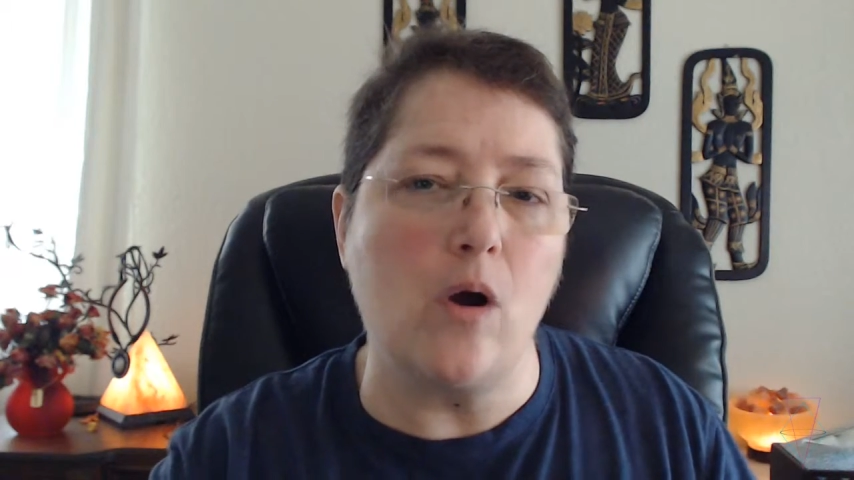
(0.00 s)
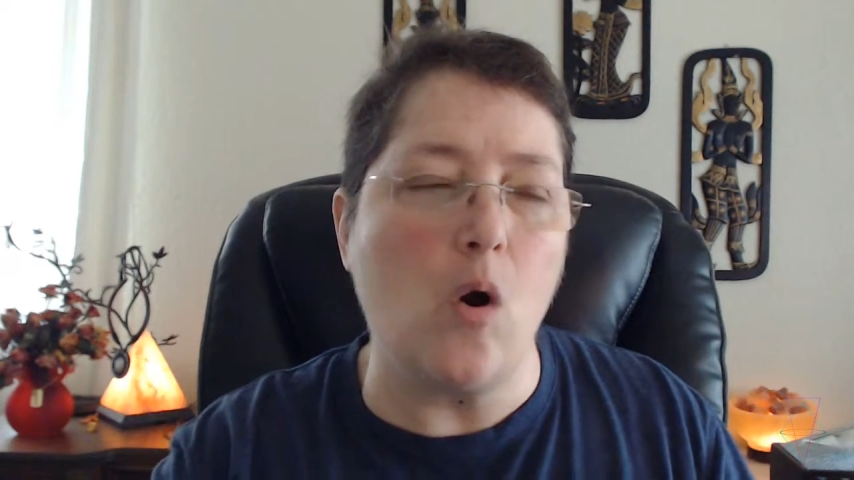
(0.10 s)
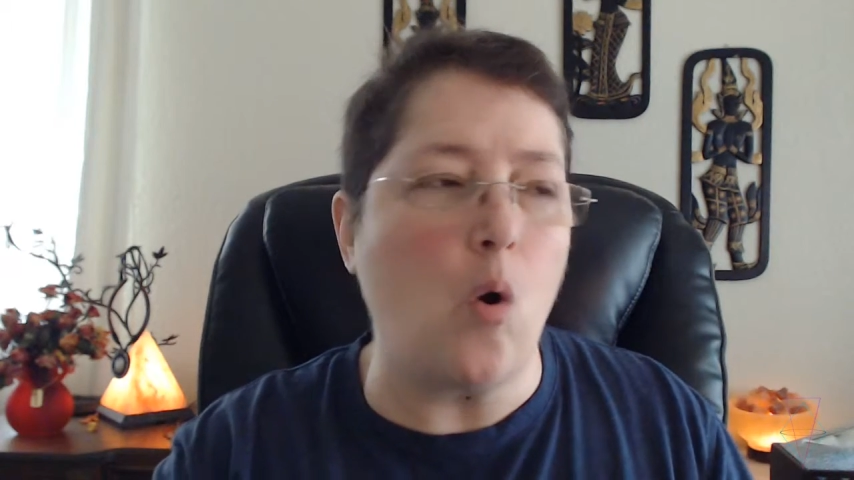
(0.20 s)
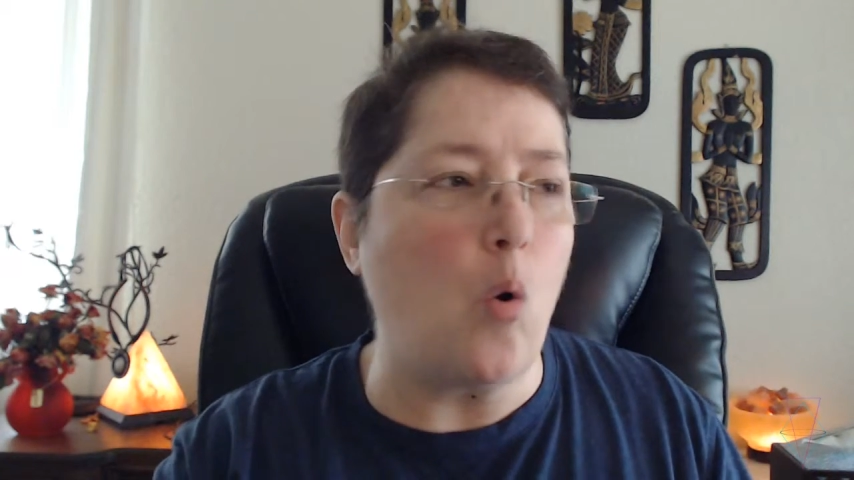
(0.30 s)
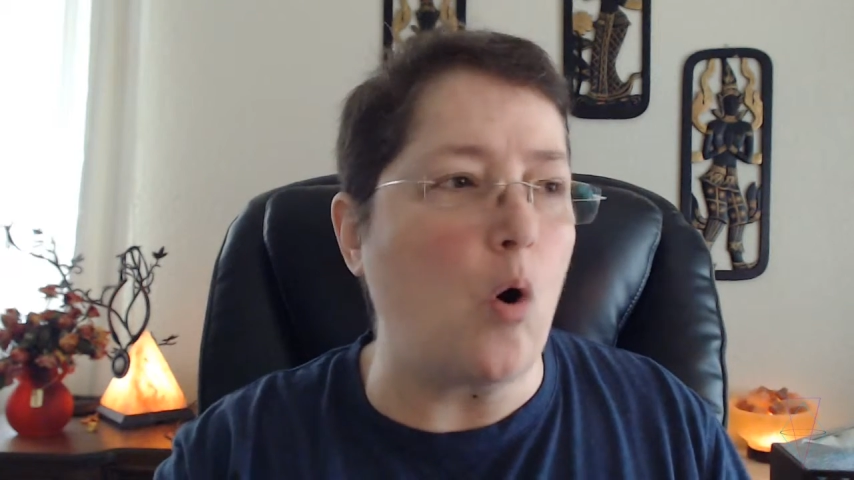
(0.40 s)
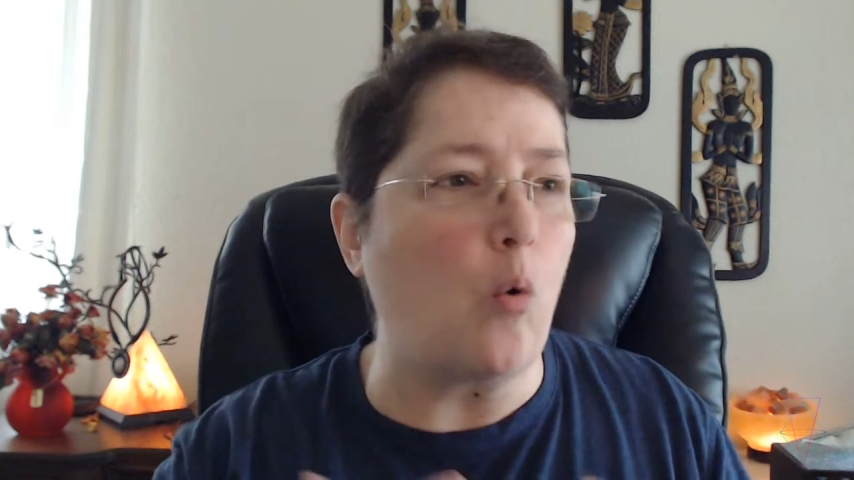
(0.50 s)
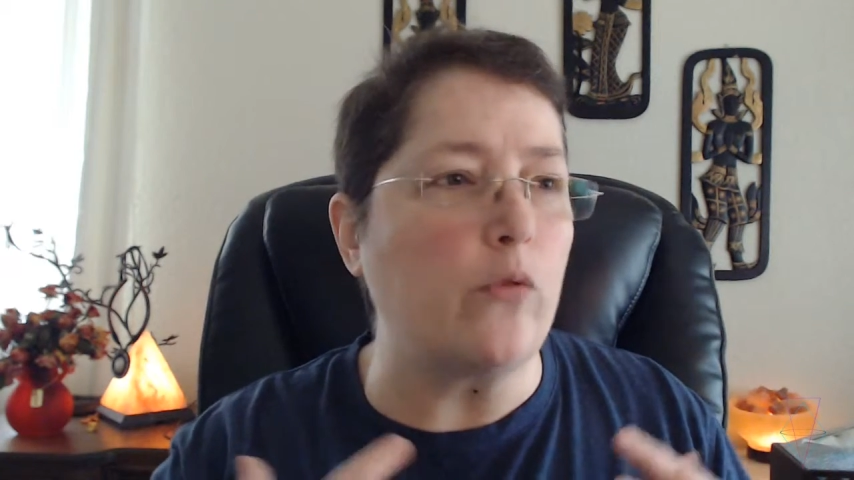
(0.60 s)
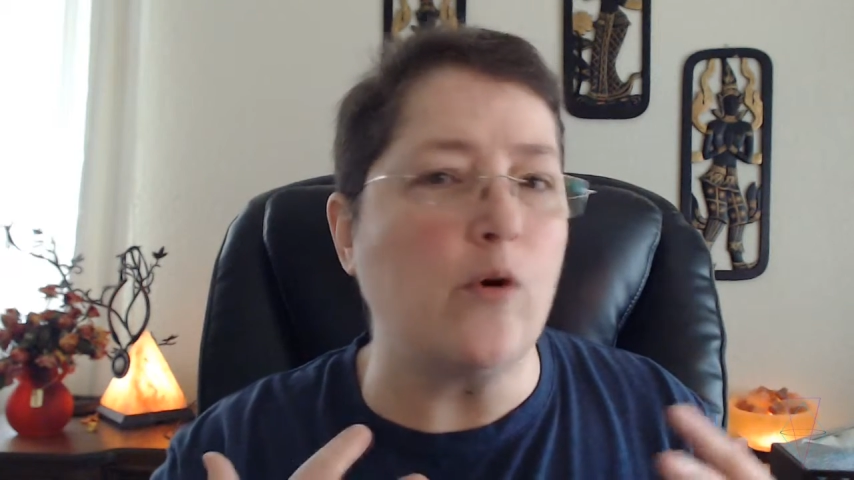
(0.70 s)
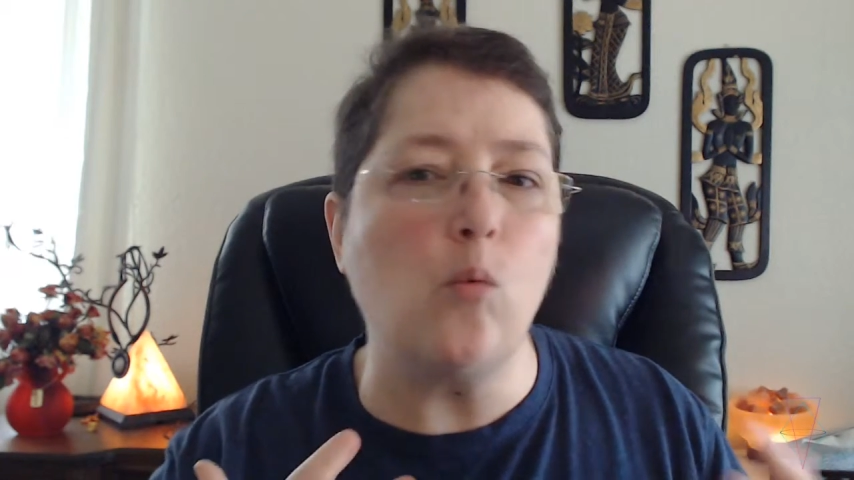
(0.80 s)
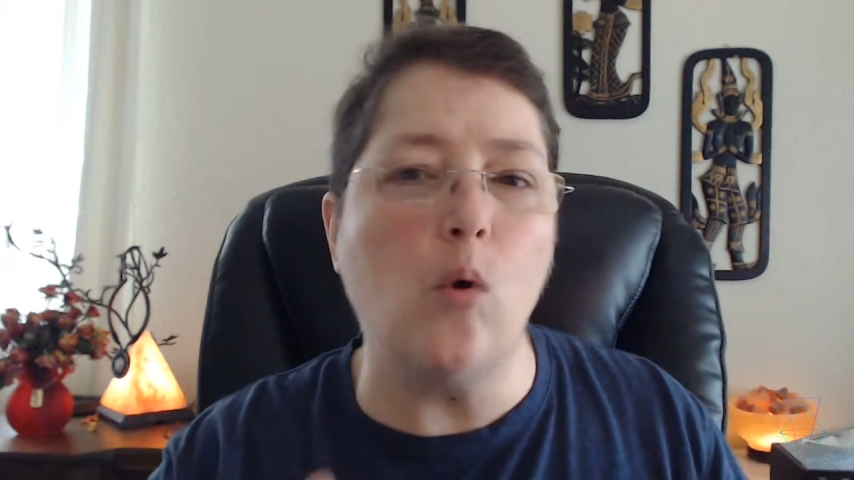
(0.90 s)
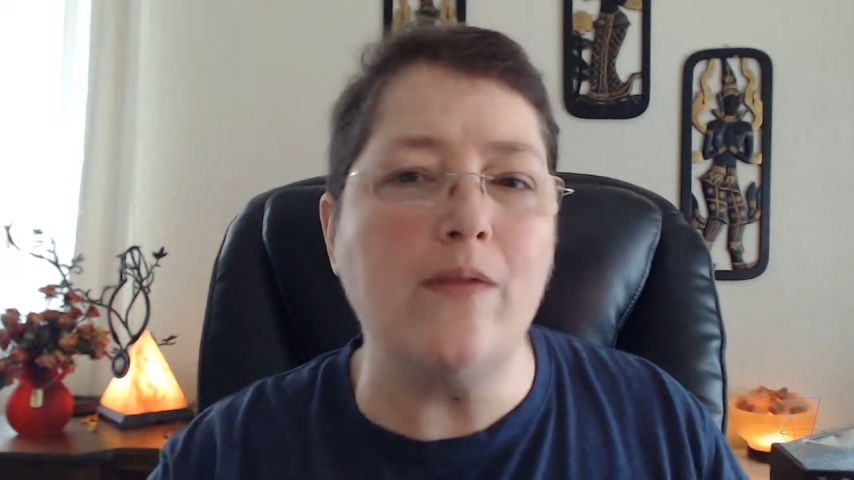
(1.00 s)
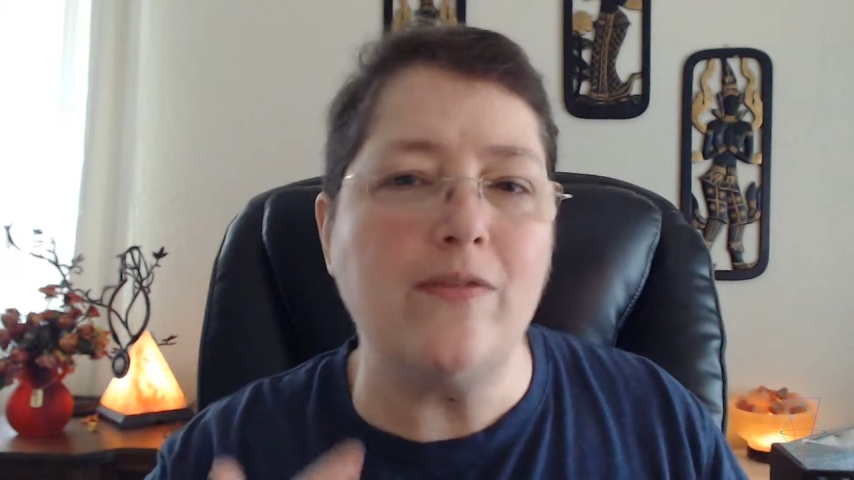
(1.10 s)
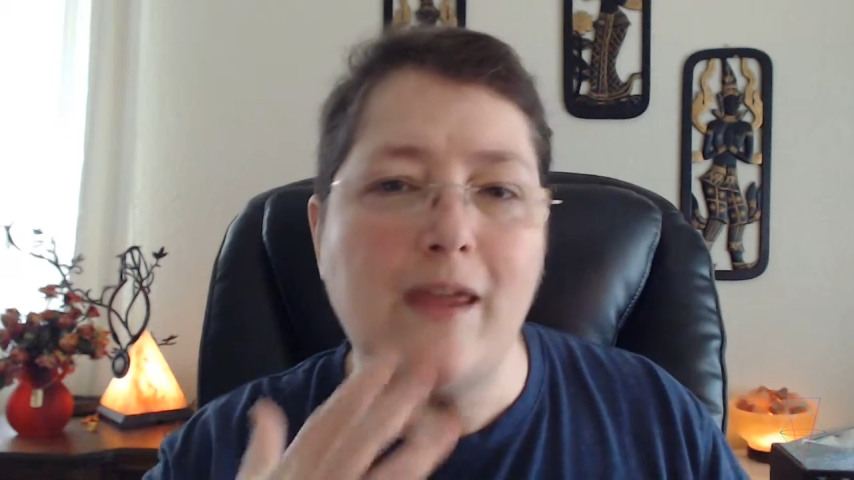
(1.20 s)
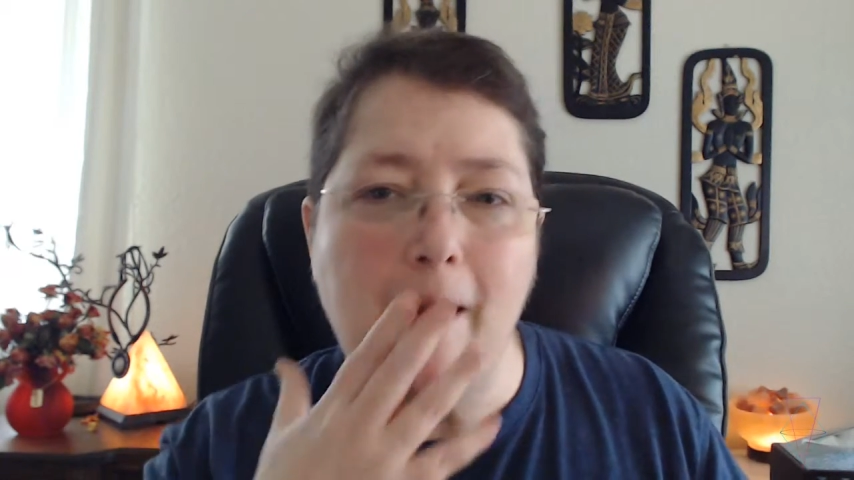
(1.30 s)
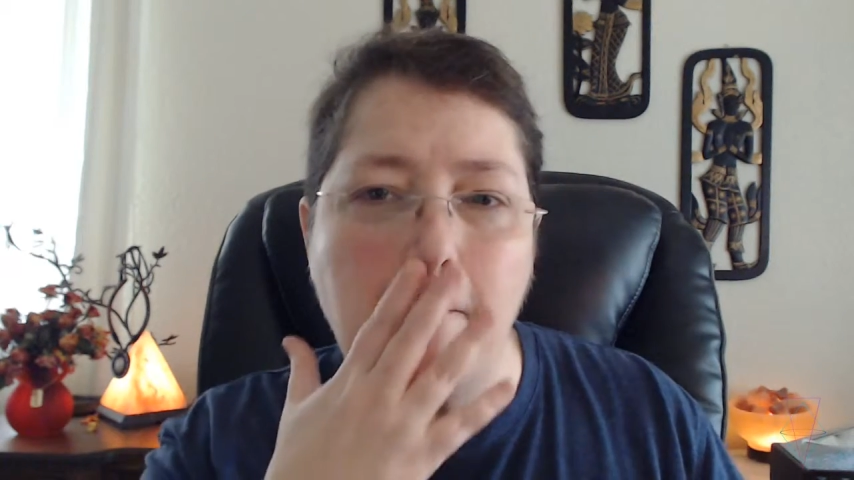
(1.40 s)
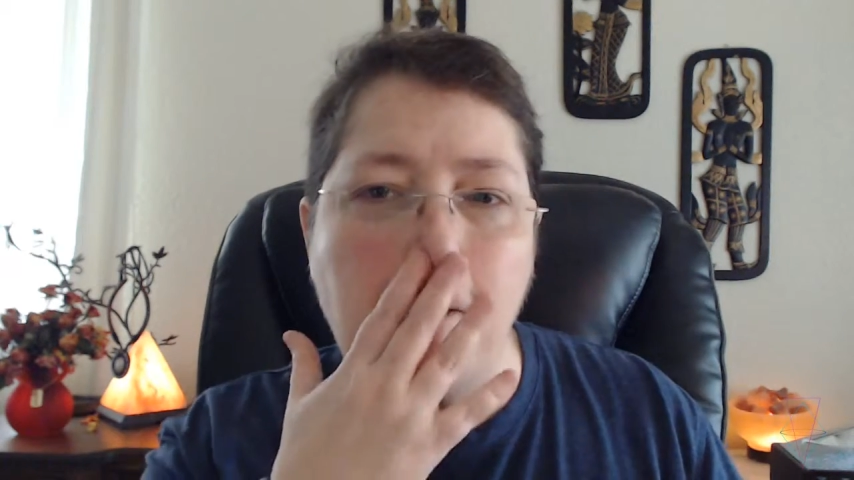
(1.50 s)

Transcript: or the one thing I'm